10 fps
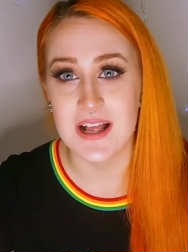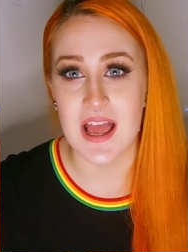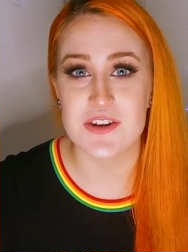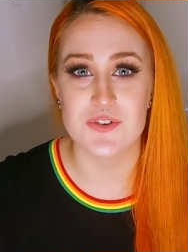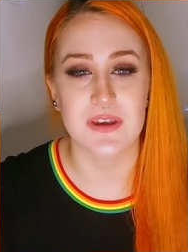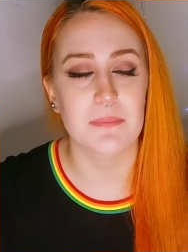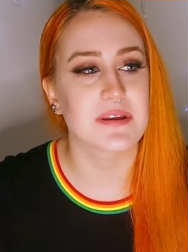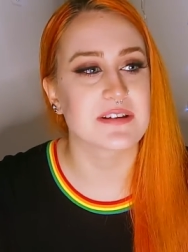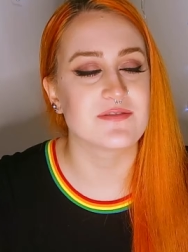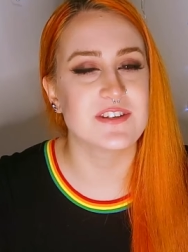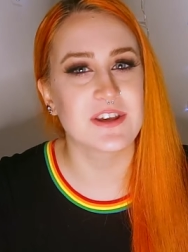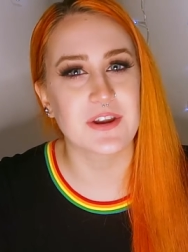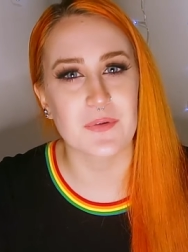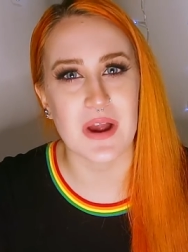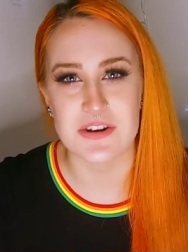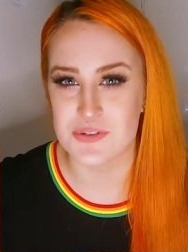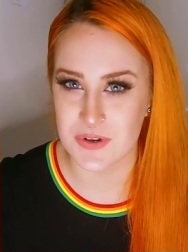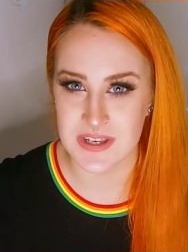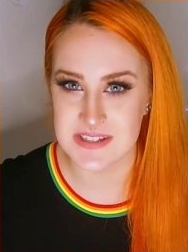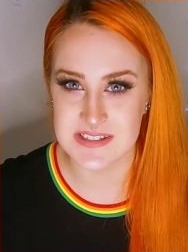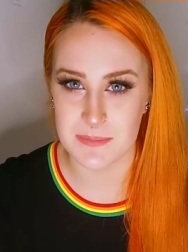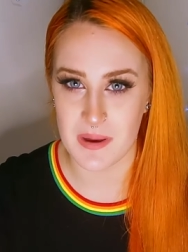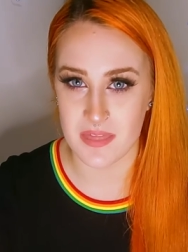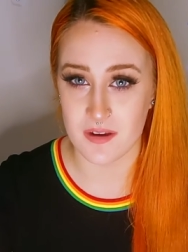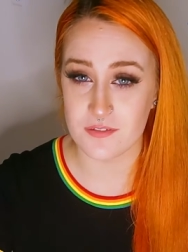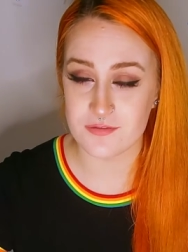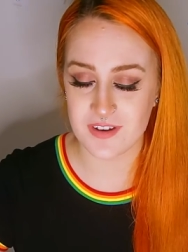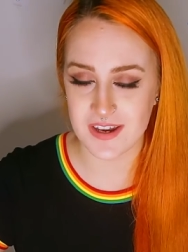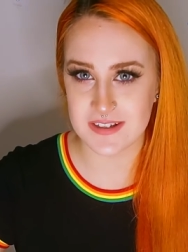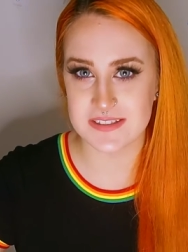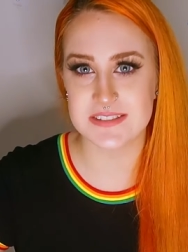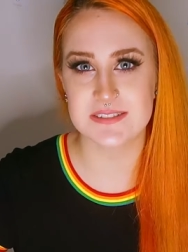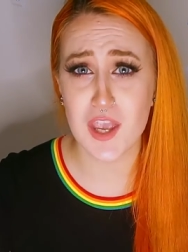and doing a bit of digging around, talking to some other fans.